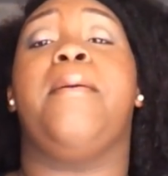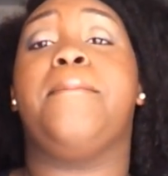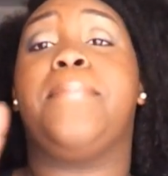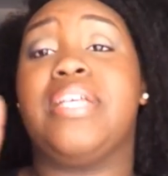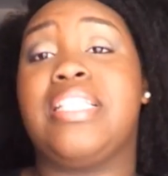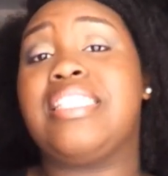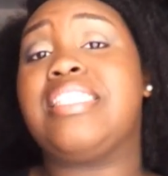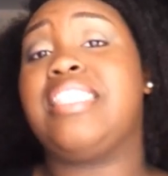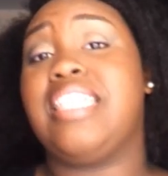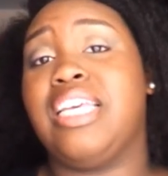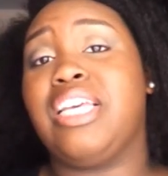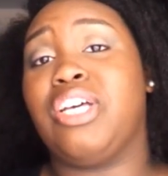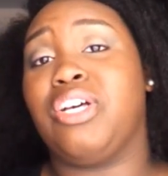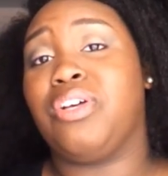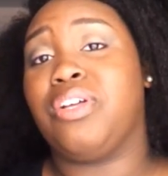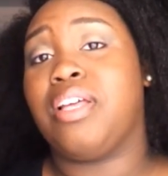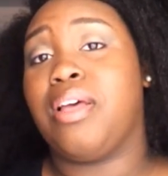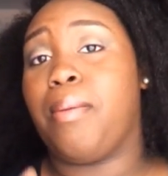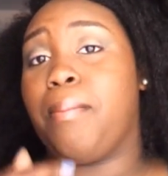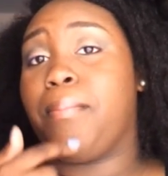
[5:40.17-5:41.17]
But
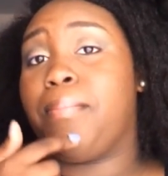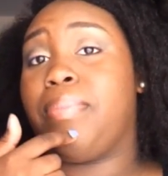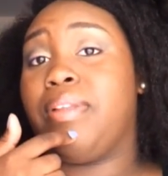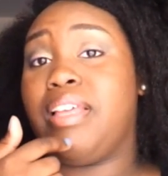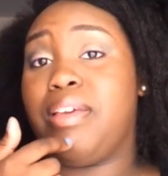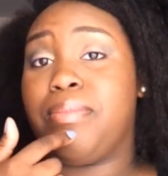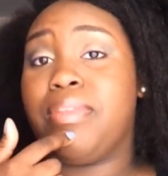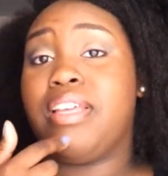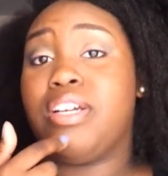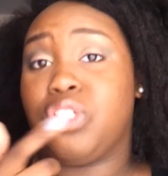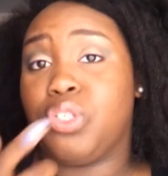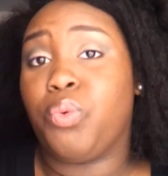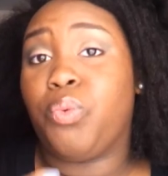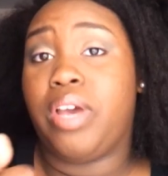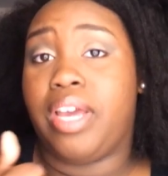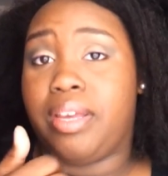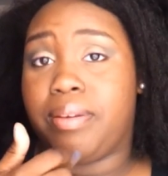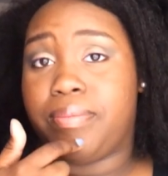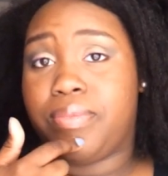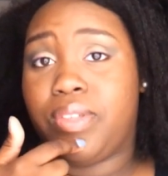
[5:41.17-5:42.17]
still, believe me, there's a
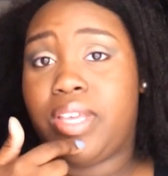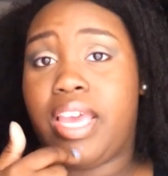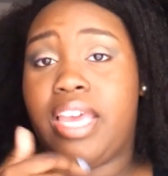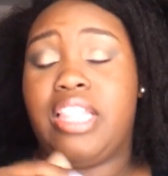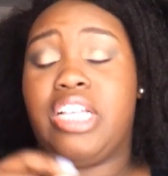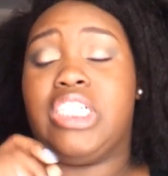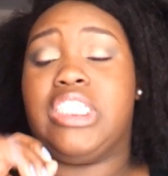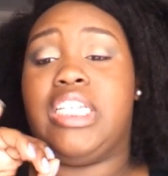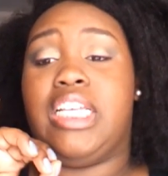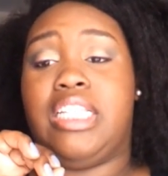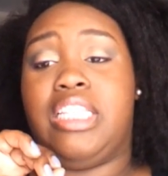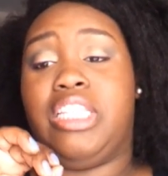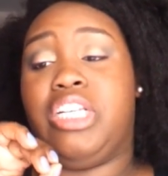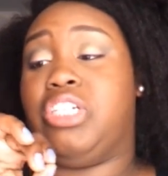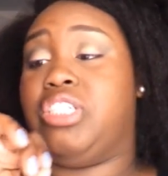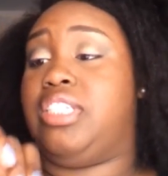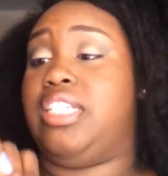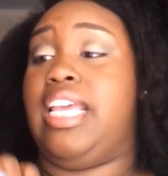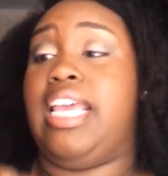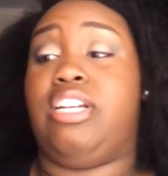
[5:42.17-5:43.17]
way, okay?
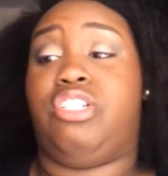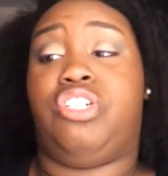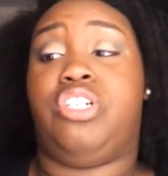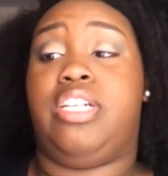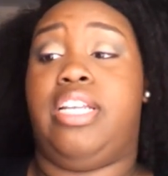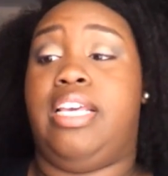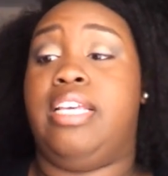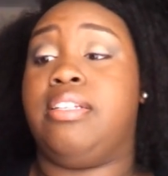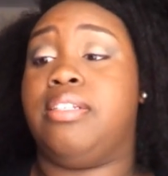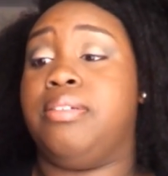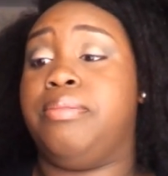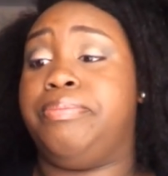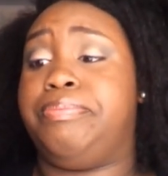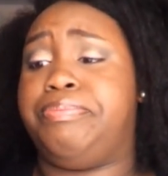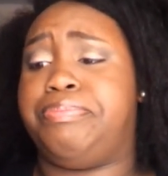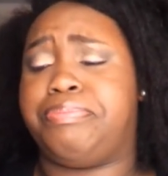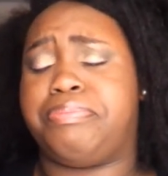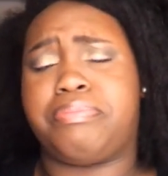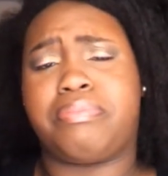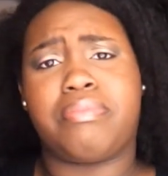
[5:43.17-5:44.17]
There's internet
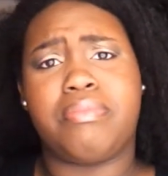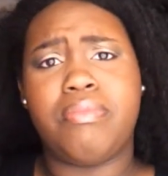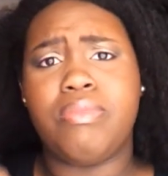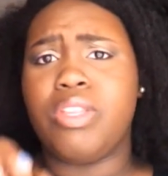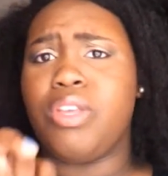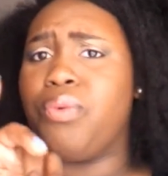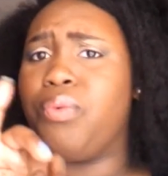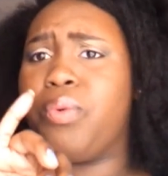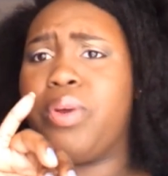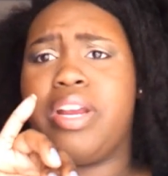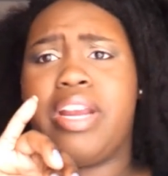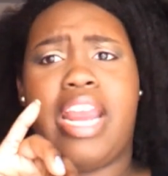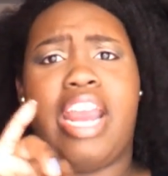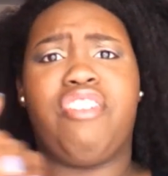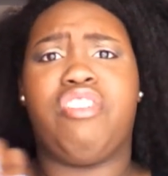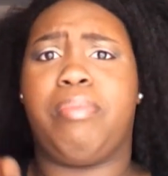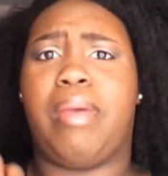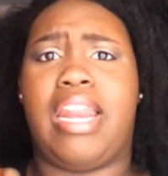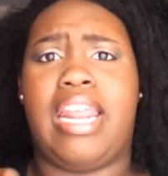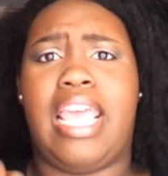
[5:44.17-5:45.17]
where
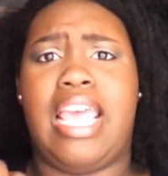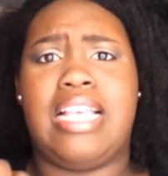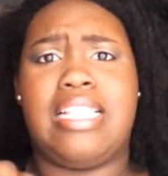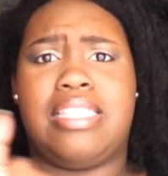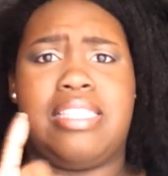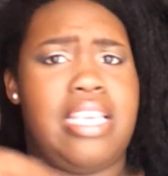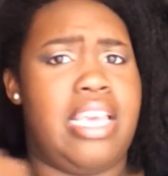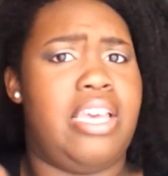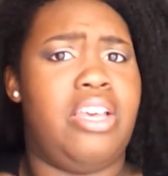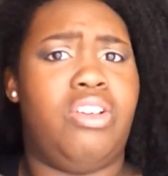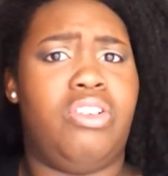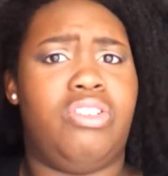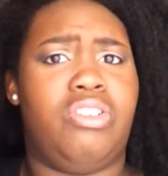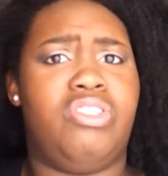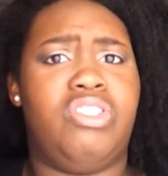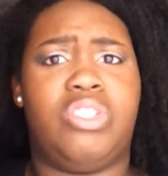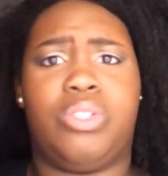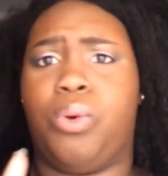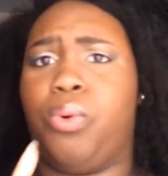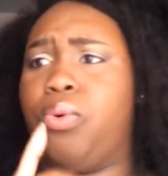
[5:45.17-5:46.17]
everybody has
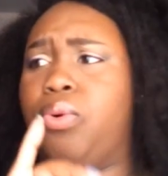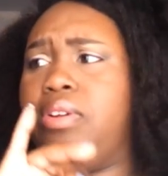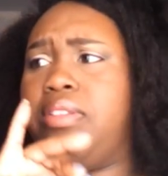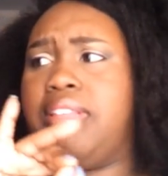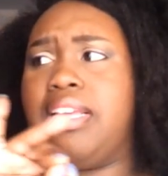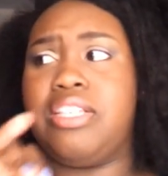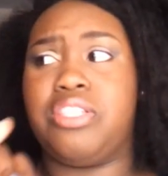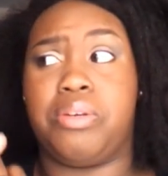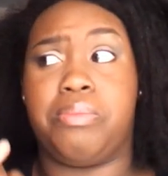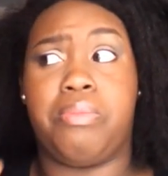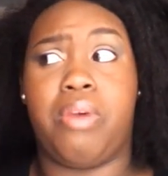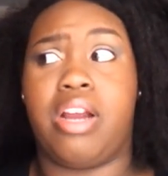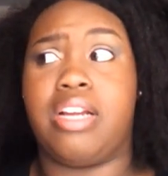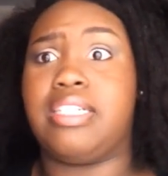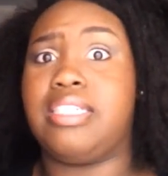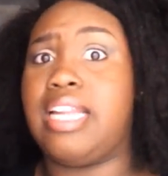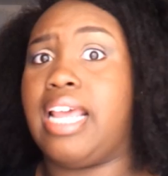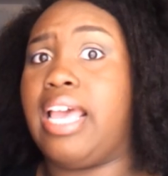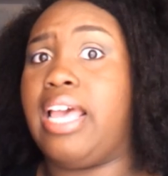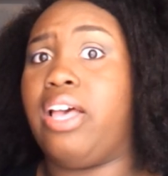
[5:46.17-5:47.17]
sales or things are
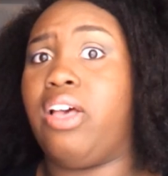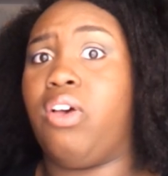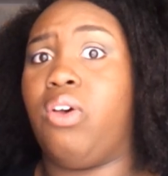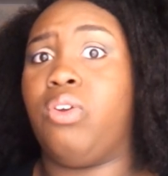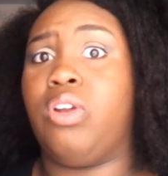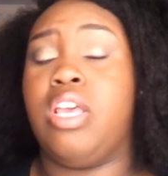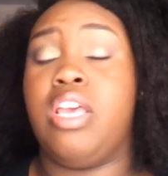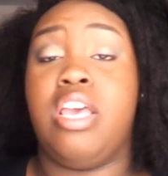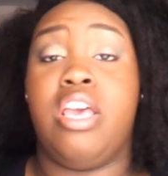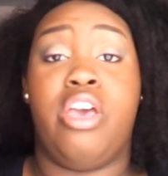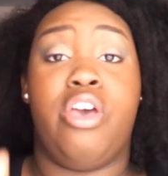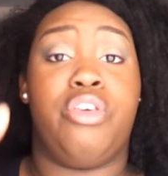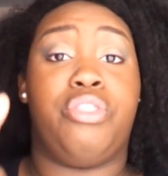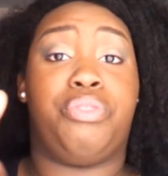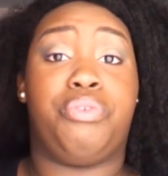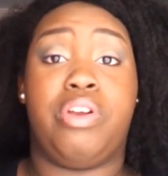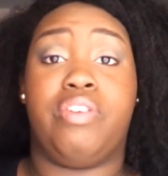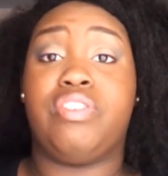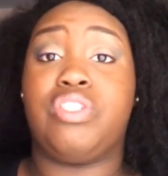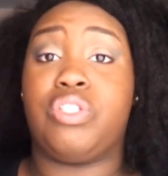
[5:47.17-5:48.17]
marked down.
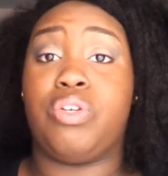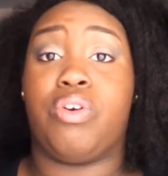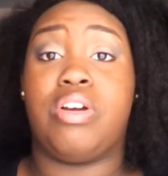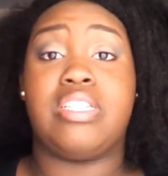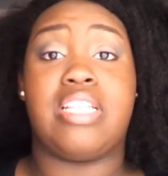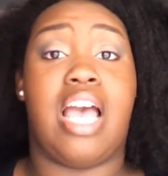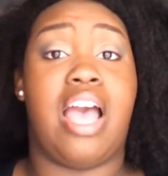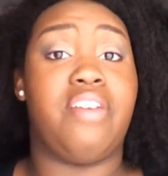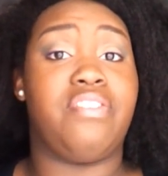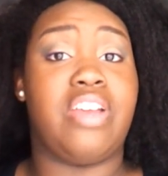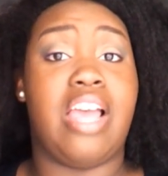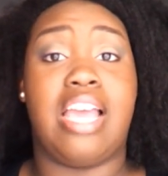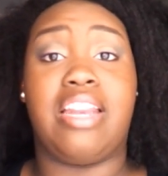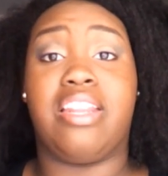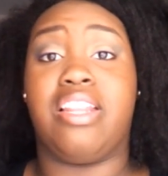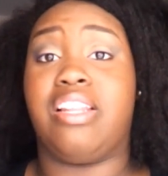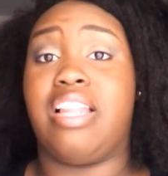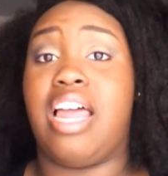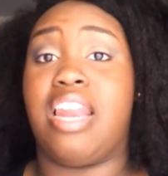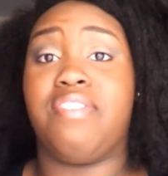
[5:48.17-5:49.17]
Thrift stores, I've
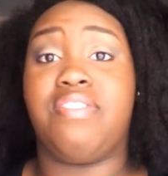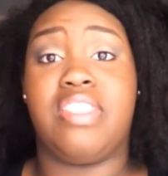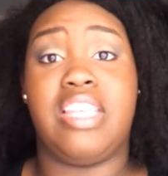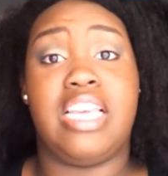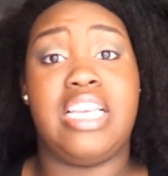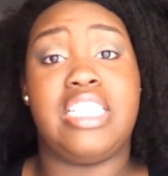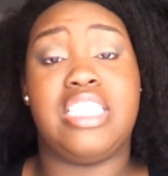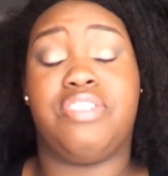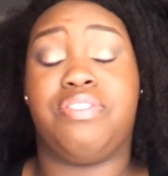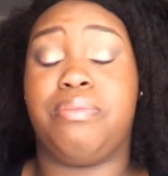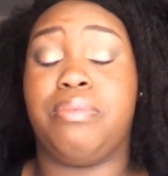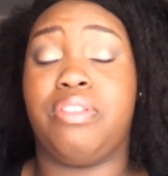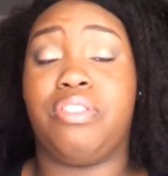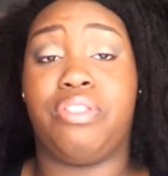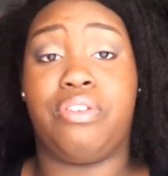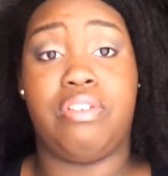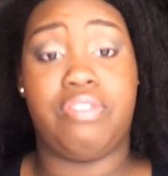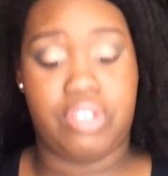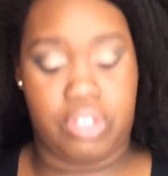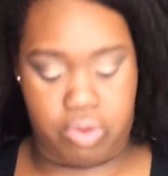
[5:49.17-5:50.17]
gotten a lot of things from the
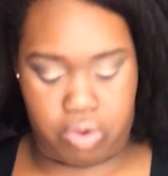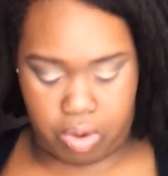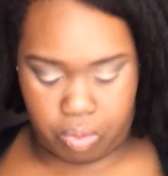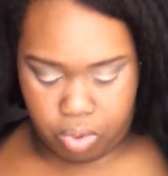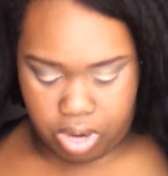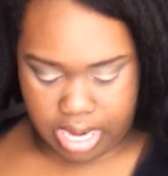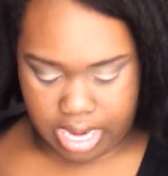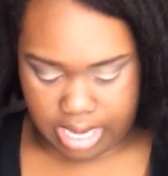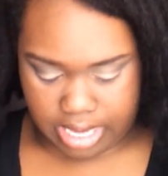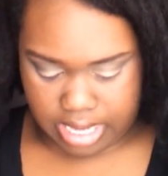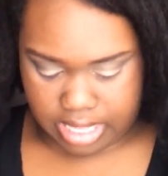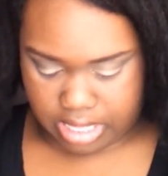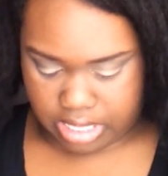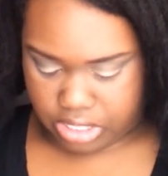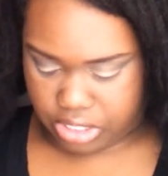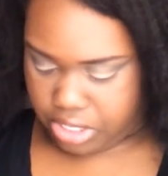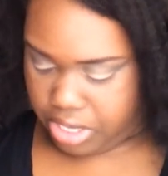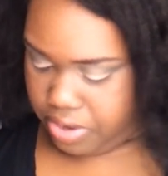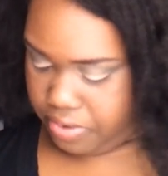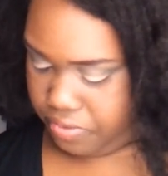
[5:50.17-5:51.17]
thrift store. Where did I get
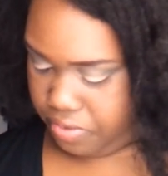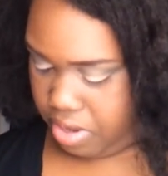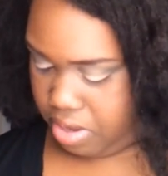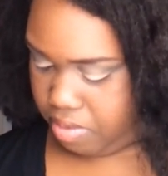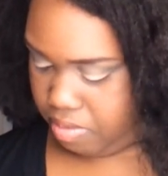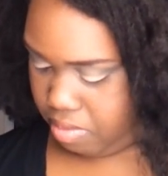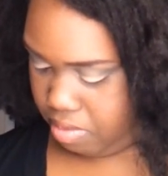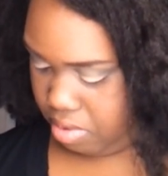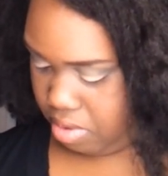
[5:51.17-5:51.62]
this shirt from?